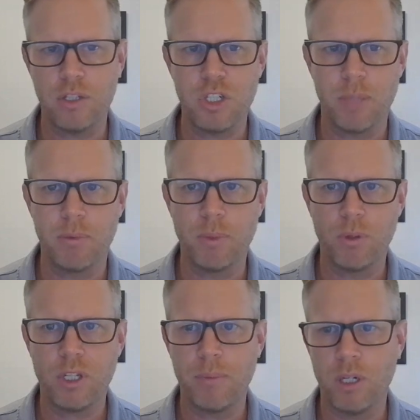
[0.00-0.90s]
Chubb are
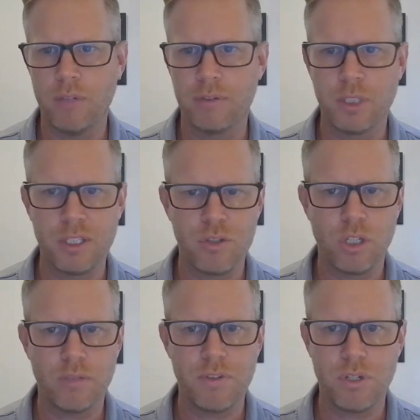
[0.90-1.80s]
both coming off of
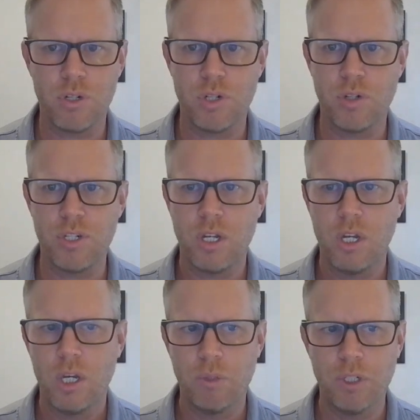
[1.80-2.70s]
reconstructive mm-hmm. surgeries.
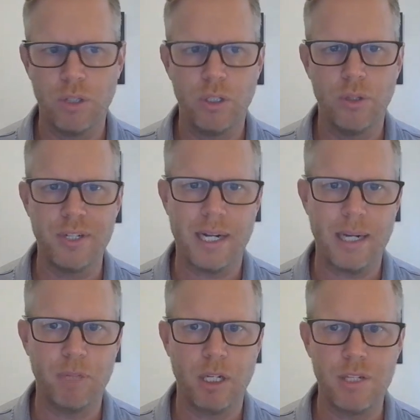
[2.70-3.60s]
We don't know the
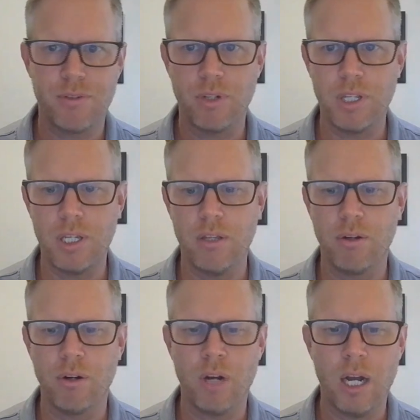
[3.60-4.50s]
timelines for
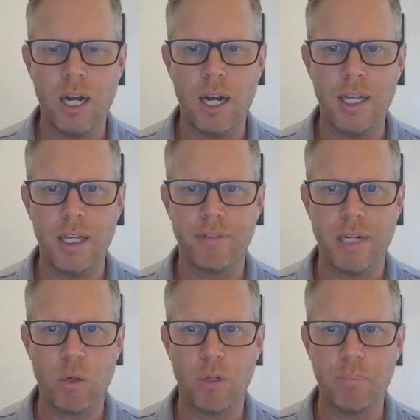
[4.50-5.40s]
either. Uh, if
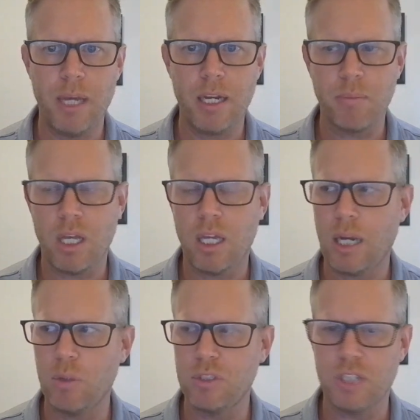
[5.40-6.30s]
I were a betting man,
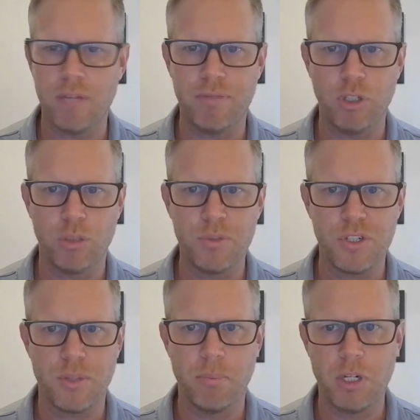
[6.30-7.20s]
I would say Phillips
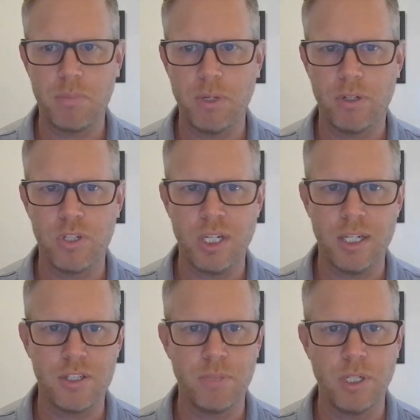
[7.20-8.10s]
is a much better
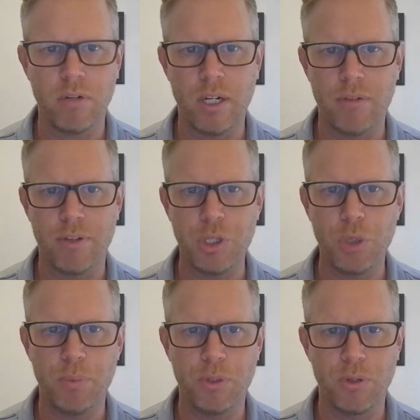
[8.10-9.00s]
chance of being ready for the
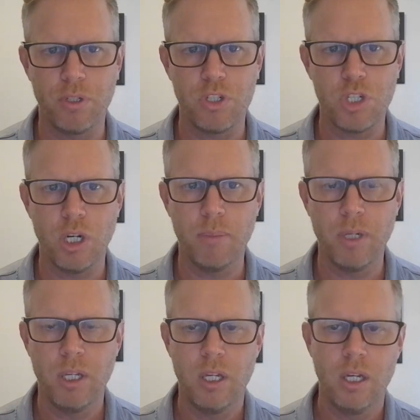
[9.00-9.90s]
opener than Chubb.
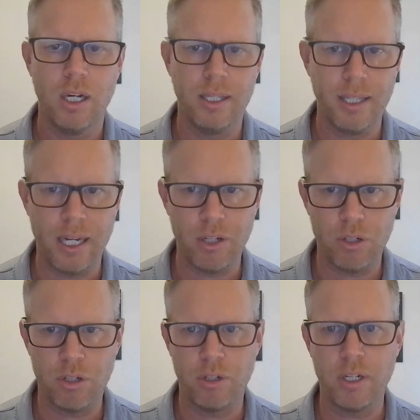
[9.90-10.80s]
Uh, he got
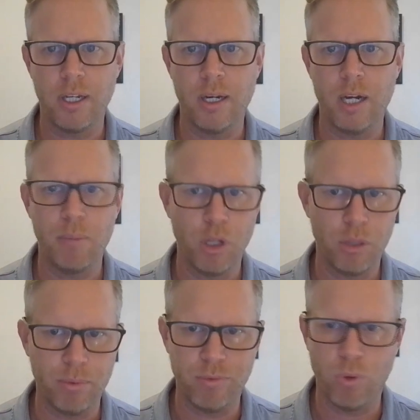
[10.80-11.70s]
hurt uh, a month
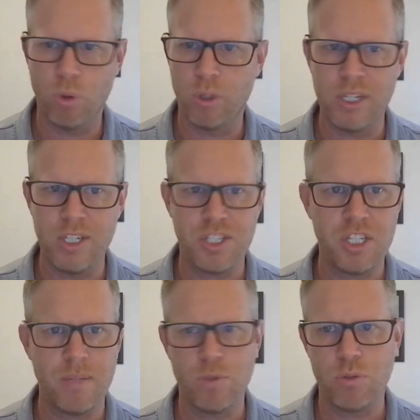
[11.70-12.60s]
before, and he just
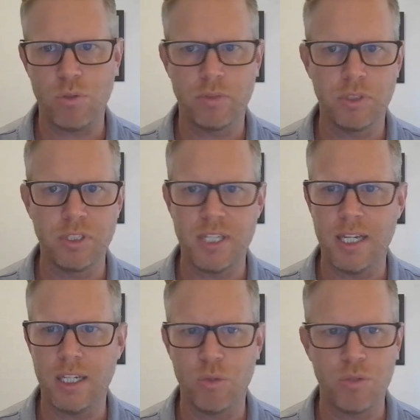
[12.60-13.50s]
seems to have really
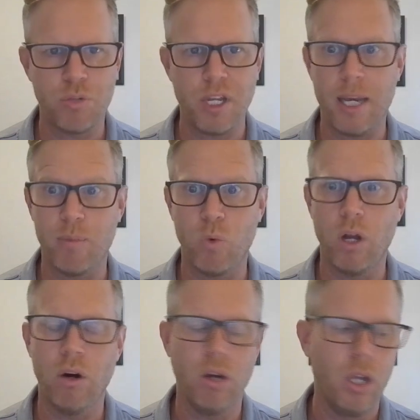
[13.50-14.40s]
taken to his rehab
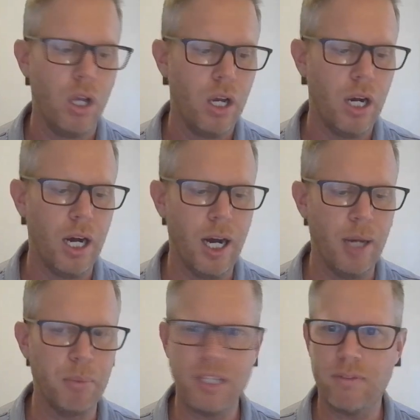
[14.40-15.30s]
well.
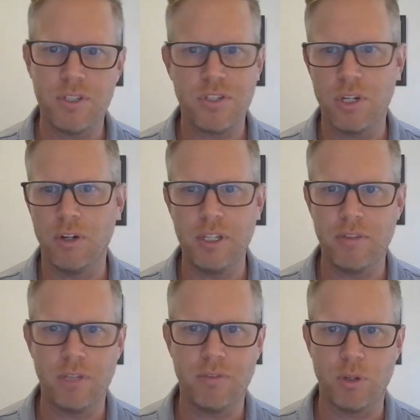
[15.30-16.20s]
but even still,
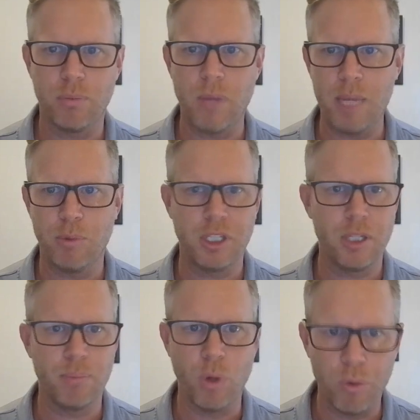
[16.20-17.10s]
even if you're able to
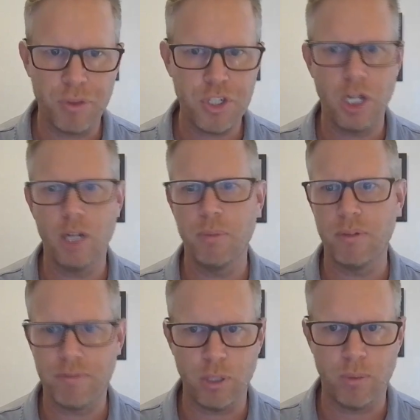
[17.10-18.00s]
get both Chubb
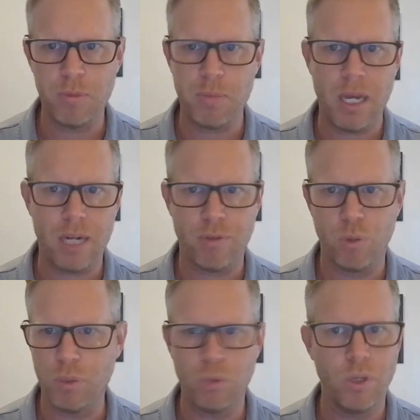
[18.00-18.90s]
and Phillips back for
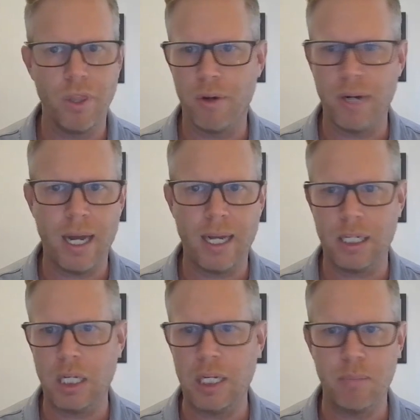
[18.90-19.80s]
Week One, they're not
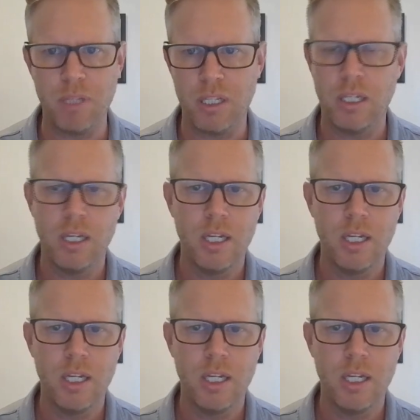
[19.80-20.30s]
going to be